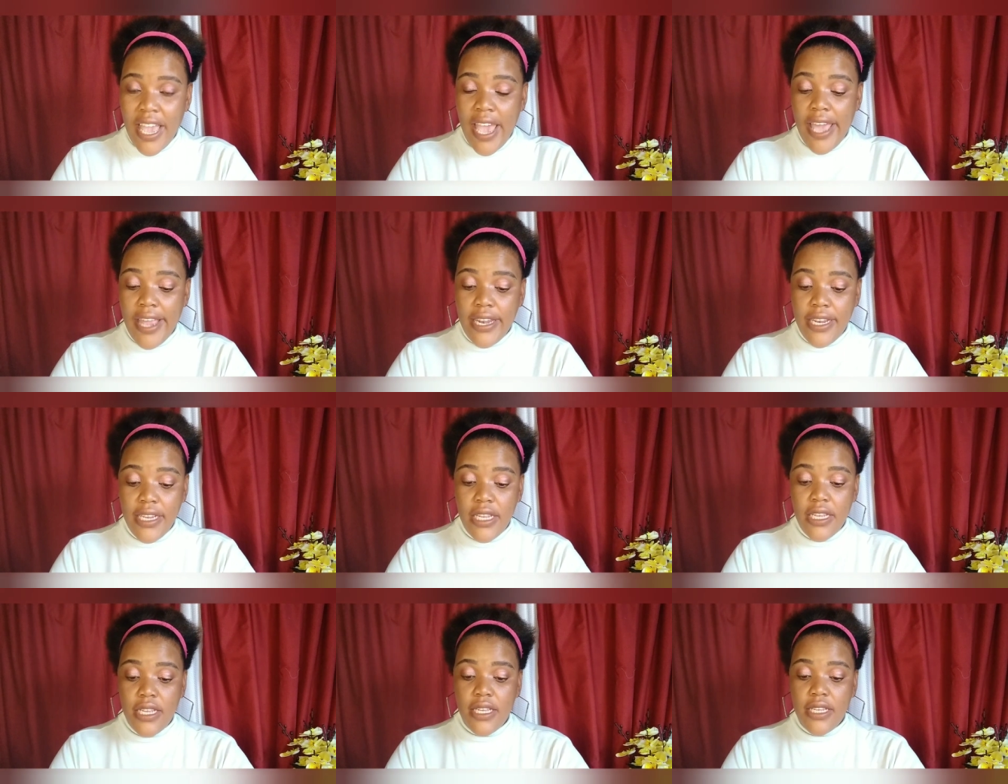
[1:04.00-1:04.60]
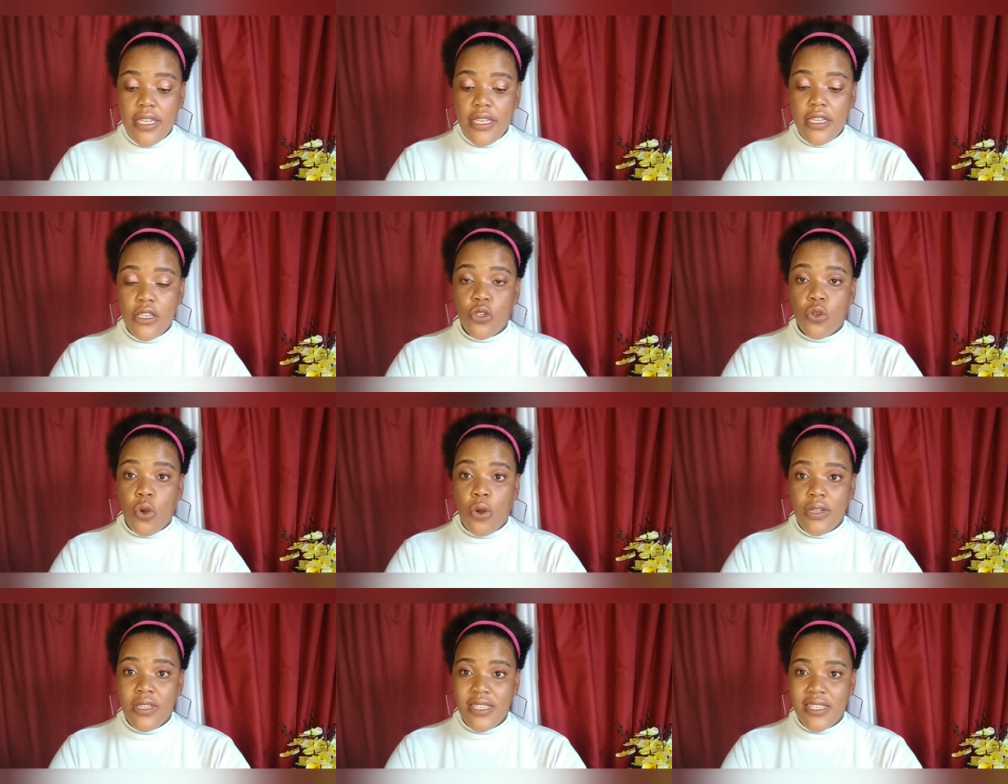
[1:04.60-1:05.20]
and it
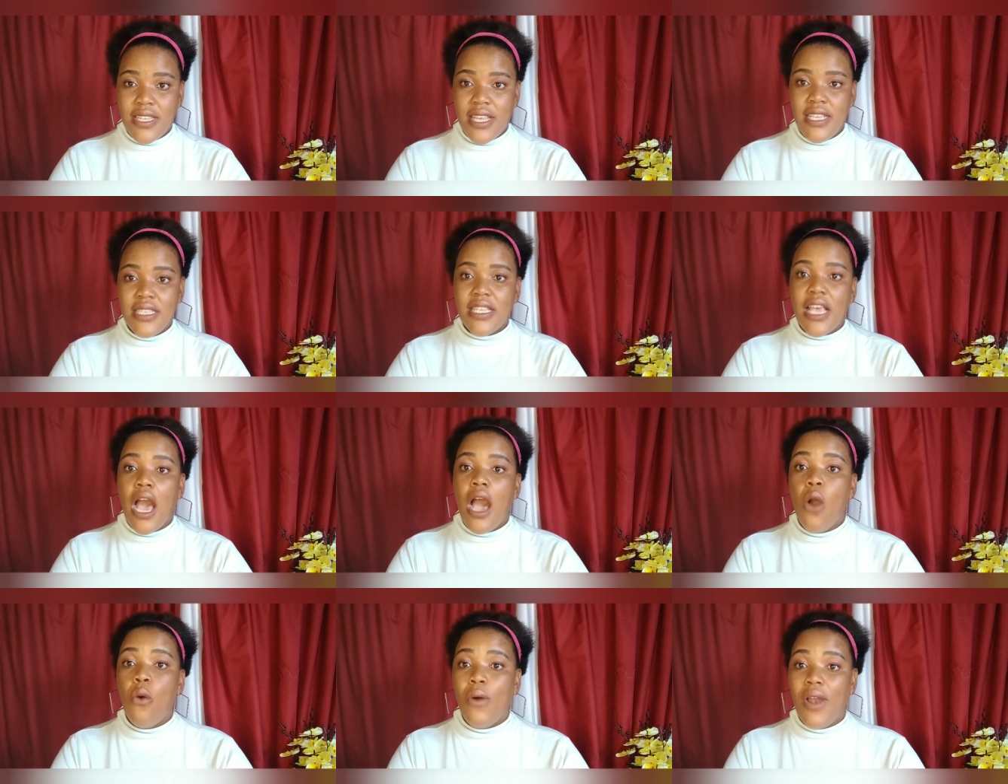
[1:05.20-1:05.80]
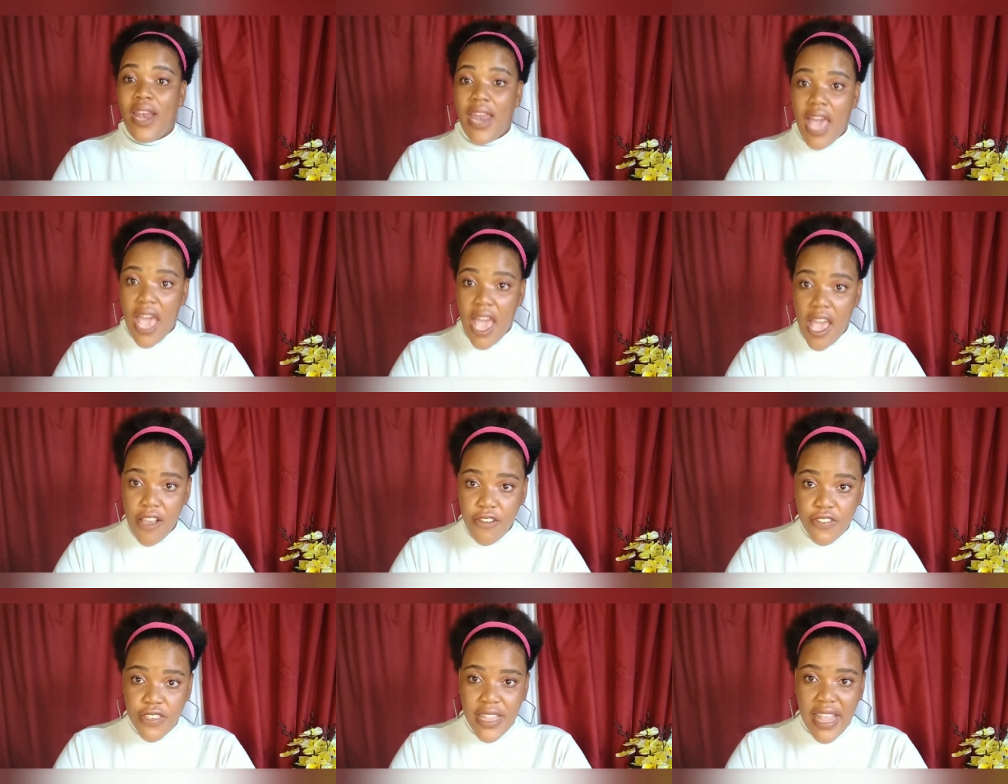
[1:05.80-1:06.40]
concerns our
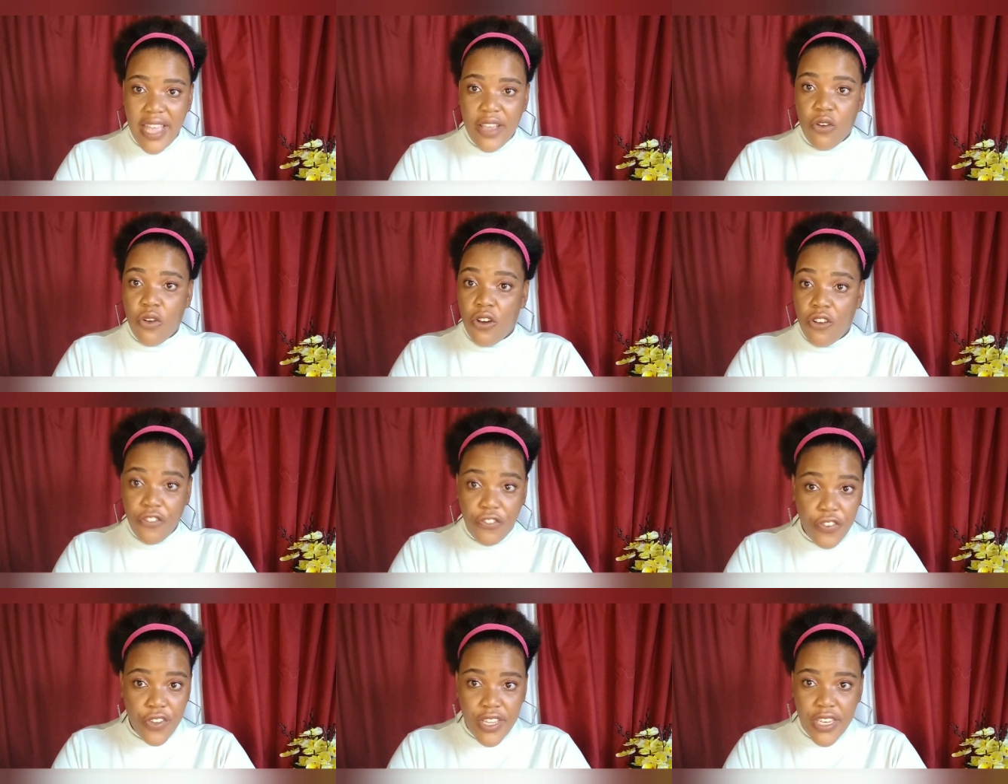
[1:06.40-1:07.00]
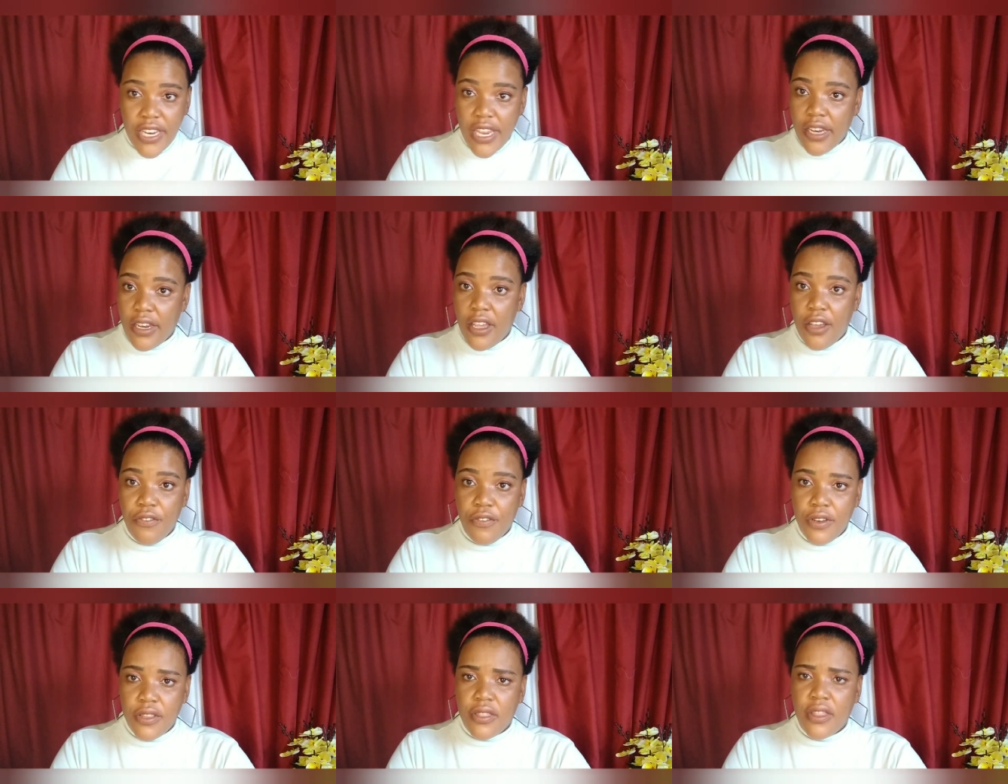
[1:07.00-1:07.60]
lives like covid and
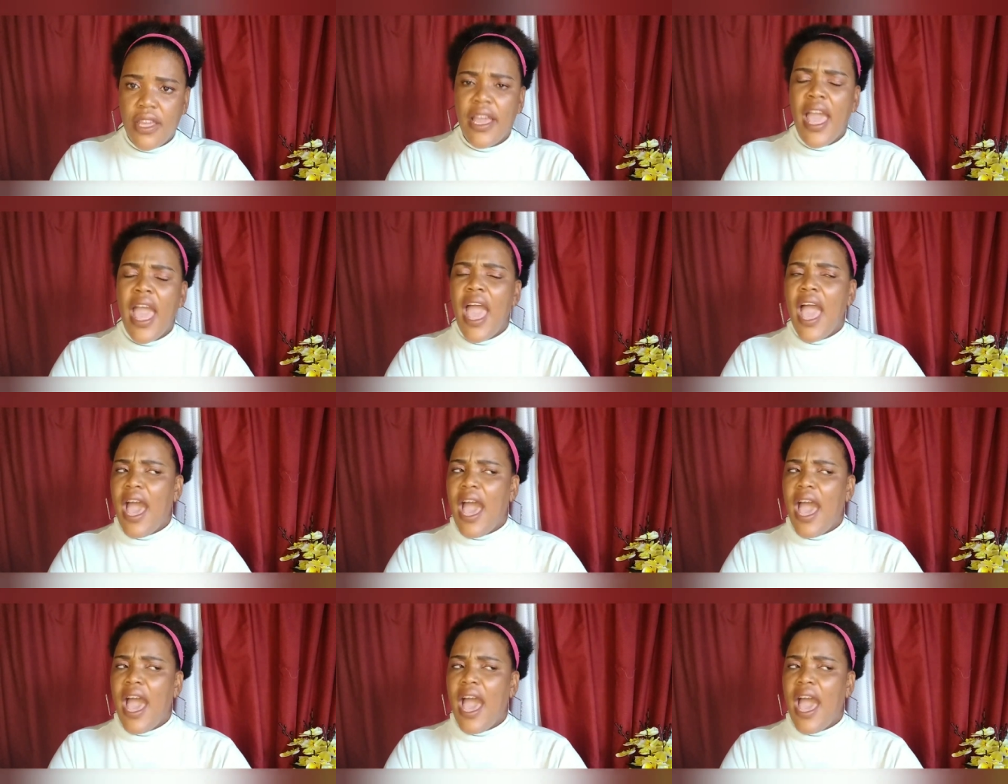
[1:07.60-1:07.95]
everything